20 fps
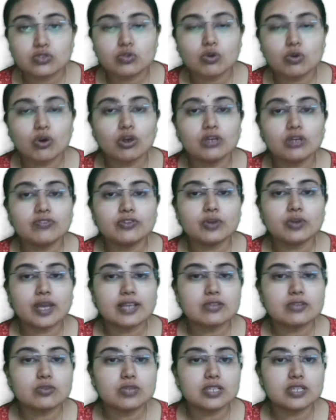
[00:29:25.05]
So all of you,
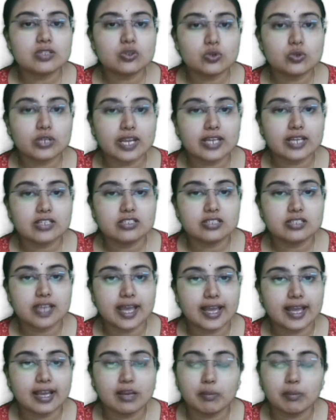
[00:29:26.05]
as soon as you read
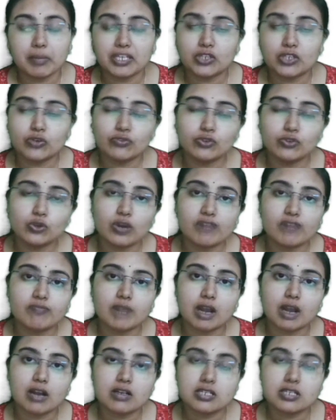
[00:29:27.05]
NAC, many of you have
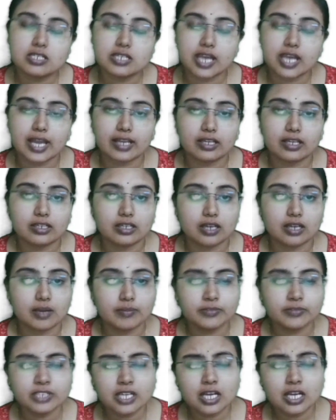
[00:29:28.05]
marked NAC and
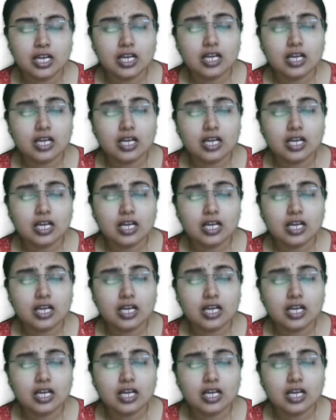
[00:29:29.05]
gum.